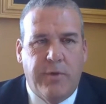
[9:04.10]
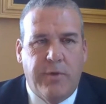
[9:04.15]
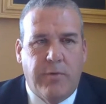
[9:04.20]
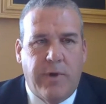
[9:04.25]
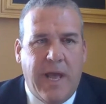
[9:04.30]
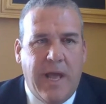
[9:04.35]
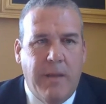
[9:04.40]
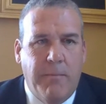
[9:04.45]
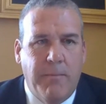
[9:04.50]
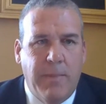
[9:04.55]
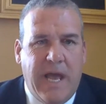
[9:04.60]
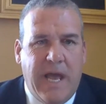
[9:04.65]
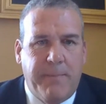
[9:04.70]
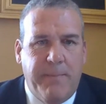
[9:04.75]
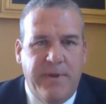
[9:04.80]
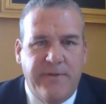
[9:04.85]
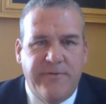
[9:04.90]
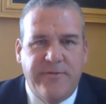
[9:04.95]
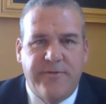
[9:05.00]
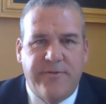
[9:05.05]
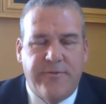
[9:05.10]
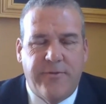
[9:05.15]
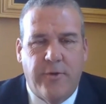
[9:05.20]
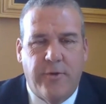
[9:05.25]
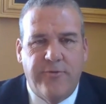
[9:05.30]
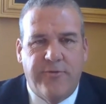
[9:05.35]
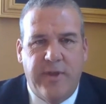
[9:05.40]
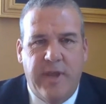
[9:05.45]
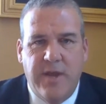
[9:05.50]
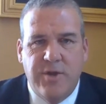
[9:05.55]
with the Rhode Island Black Business
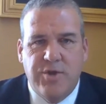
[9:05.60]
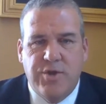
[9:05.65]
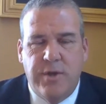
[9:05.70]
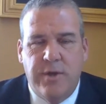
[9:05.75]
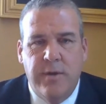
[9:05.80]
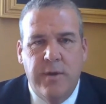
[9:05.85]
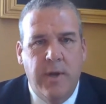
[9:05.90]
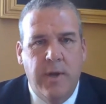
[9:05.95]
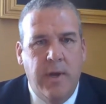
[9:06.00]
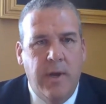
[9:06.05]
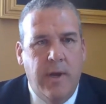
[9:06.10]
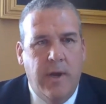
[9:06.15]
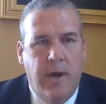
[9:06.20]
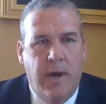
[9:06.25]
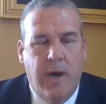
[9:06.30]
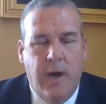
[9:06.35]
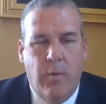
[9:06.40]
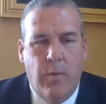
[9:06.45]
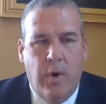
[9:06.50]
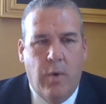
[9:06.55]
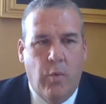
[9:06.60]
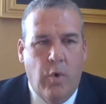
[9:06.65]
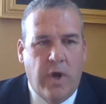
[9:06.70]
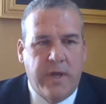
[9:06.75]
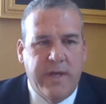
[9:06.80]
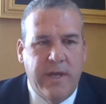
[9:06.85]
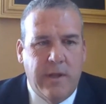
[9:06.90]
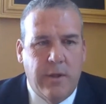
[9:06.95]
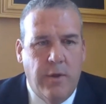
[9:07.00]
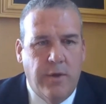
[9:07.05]
Association. We're
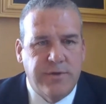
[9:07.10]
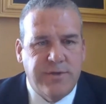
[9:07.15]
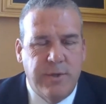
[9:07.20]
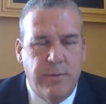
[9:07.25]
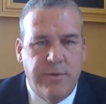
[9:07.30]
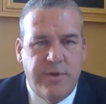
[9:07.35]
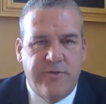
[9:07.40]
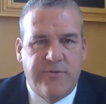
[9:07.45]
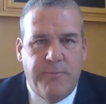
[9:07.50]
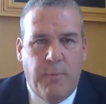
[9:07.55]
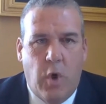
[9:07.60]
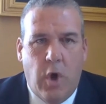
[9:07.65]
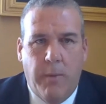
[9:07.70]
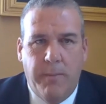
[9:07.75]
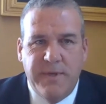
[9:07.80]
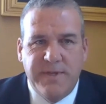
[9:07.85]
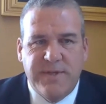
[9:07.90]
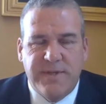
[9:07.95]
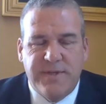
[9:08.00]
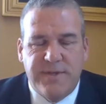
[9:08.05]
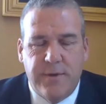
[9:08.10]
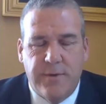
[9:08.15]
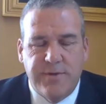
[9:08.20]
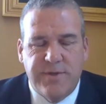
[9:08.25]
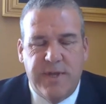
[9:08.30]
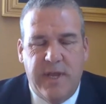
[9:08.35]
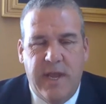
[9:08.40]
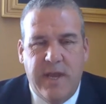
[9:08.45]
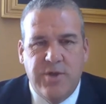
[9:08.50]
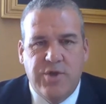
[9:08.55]
working closely with the Small Business
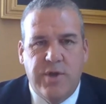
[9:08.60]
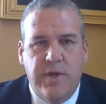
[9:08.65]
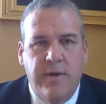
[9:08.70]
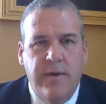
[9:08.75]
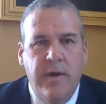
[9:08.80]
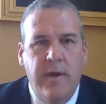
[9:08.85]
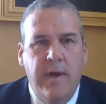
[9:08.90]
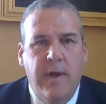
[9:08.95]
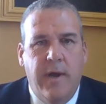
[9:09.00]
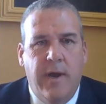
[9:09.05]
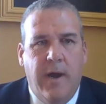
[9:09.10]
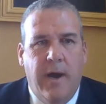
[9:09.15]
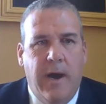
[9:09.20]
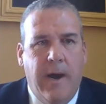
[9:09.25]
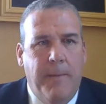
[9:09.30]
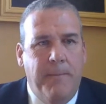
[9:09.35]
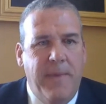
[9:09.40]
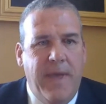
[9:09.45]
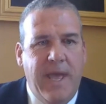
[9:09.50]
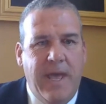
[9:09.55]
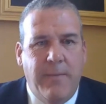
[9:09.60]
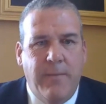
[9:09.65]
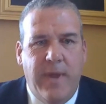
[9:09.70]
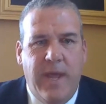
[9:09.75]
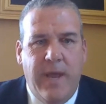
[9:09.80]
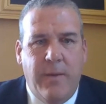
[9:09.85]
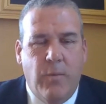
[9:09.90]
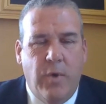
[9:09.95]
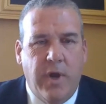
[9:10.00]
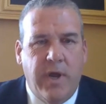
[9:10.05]
Association,
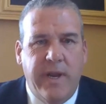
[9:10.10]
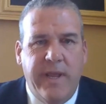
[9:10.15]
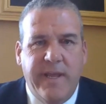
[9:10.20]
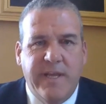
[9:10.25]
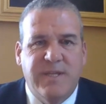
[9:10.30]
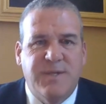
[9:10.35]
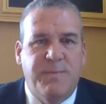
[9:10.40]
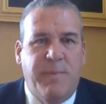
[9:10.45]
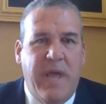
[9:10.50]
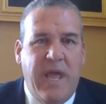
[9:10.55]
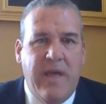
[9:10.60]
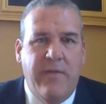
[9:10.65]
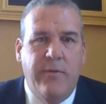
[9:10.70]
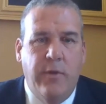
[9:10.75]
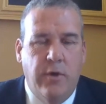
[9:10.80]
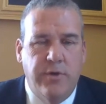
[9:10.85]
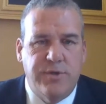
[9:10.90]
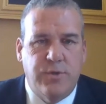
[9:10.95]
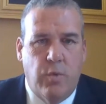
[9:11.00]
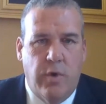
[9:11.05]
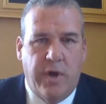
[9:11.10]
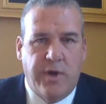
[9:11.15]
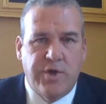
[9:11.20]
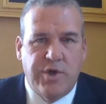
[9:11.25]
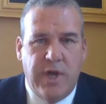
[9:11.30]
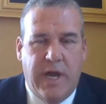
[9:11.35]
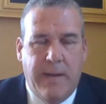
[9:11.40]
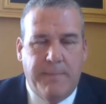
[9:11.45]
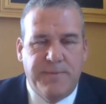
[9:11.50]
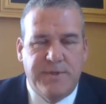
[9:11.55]
and we're going to expand those
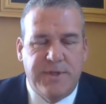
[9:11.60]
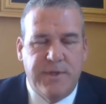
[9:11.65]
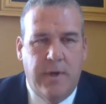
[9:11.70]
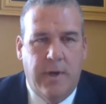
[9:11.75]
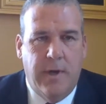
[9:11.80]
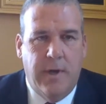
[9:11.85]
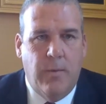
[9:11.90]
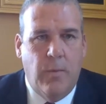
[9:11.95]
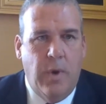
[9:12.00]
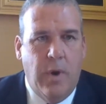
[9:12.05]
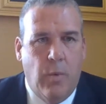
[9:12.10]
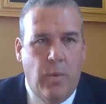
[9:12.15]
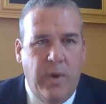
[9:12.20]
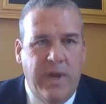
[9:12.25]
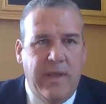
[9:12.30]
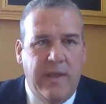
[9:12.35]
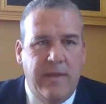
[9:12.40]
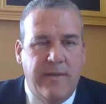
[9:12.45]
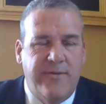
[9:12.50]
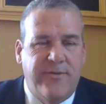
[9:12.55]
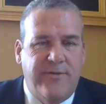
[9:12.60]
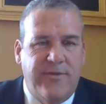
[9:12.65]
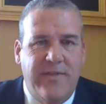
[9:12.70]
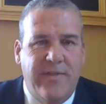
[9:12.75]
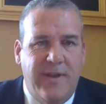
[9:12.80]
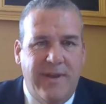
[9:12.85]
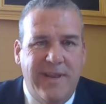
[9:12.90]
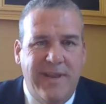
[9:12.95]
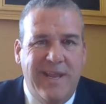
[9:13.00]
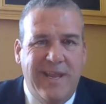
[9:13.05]
workshops where we see
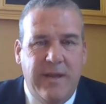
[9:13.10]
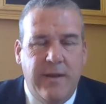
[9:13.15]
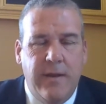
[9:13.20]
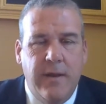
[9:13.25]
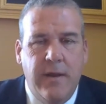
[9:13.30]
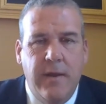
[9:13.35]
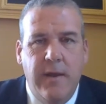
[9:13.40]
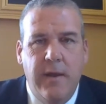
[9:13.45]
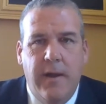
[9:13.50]
the need.